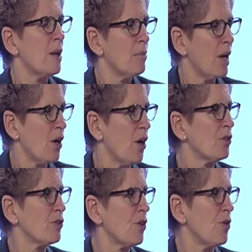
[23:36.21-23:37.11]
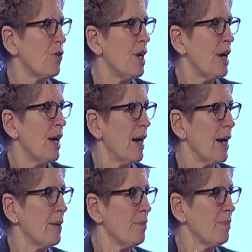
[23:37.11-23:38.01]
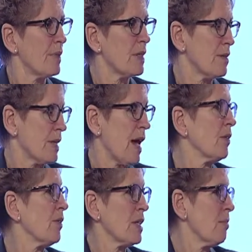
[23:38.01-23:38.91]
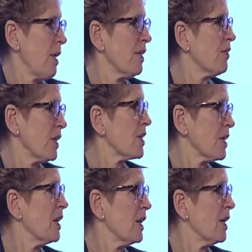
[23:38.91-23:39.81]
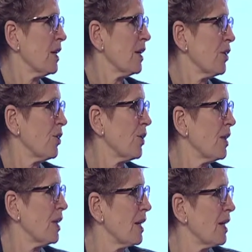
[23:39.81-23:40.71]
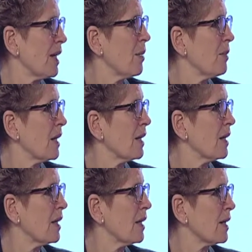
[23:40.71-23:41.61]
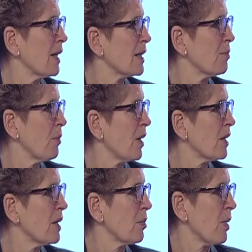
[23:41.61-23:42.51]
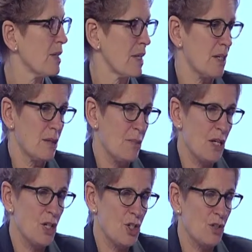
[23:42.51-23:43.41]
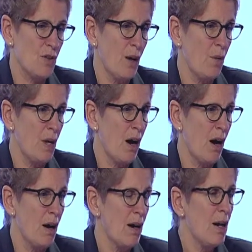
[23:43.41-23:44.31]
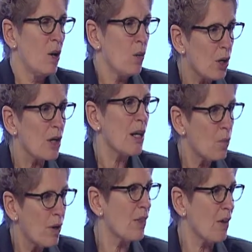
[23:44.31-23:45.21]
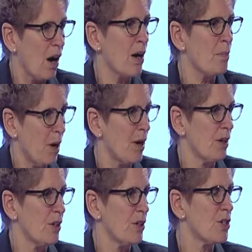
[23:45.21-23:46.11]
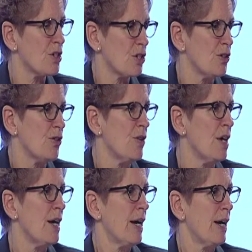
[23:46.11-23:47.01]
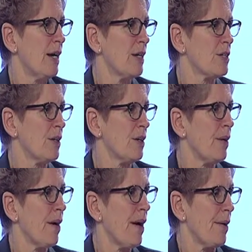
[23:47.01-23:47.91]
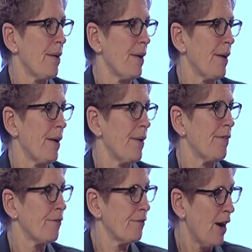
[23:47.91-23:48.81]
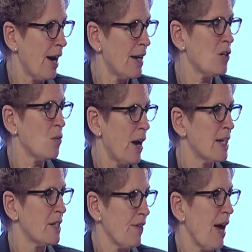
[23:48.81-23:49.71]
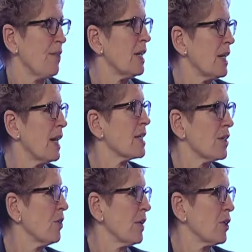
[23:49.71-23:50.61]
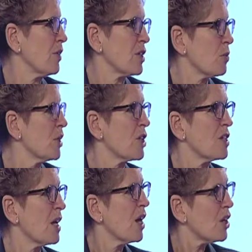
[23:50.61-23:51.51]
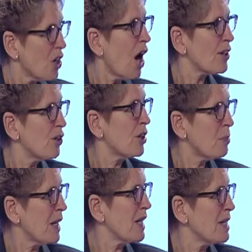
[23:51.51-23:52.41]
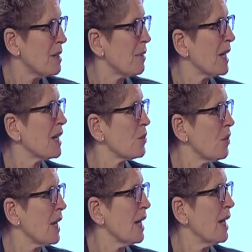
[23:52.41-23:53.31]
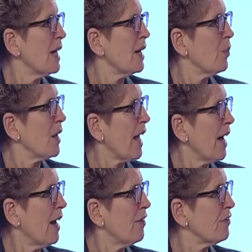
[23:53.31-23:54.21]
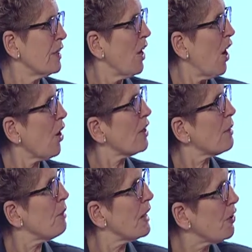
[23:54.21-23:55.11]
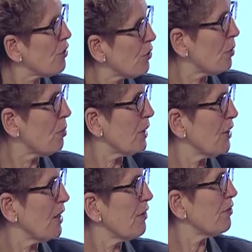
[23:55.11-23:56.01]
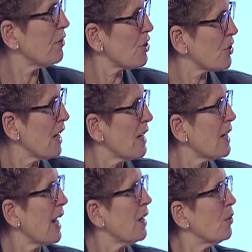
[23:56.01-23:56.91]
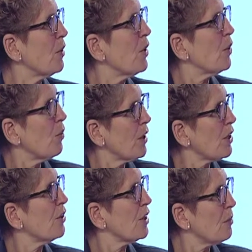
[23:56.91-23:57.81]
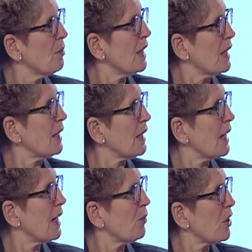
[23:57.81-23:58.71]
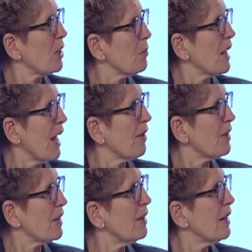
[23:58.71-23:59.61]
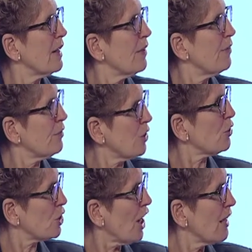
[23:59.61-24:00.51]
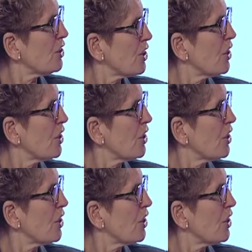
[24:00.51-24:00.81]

but also um, salaries and benefits in the, you know, in the coming uh, collective bargaining processes, making sure that we are working with our partners to, uh, to uh, find ways of having net zero increases, which is not going to be easy because we, we have already been through a period of restraint and we're going to be, uh, we're going to be having you know, challenging